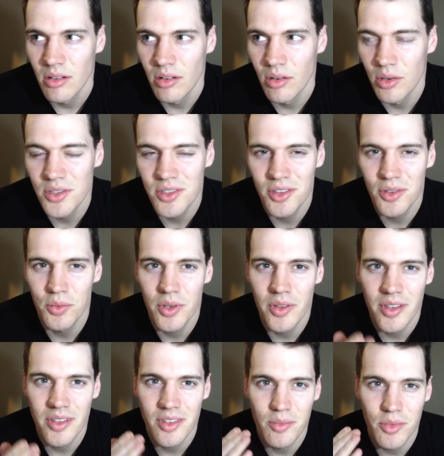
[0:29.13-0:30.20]
Or is it the one
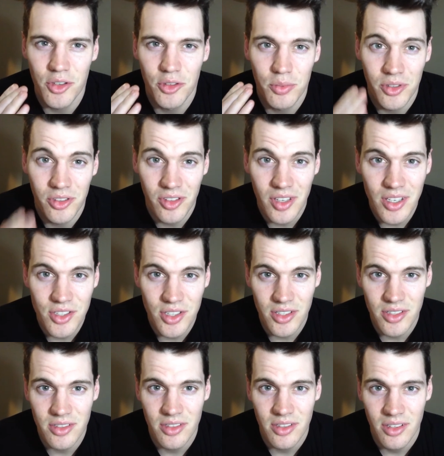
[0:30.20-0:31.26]
that's the most
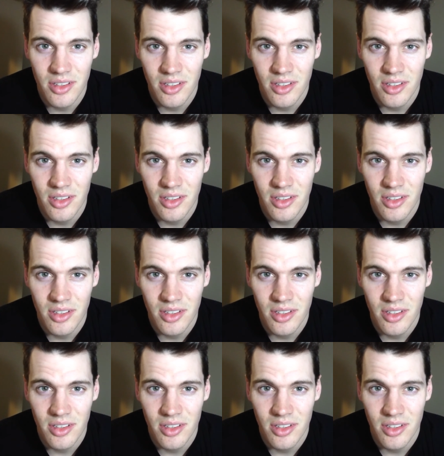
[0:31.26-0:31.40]
prestigious?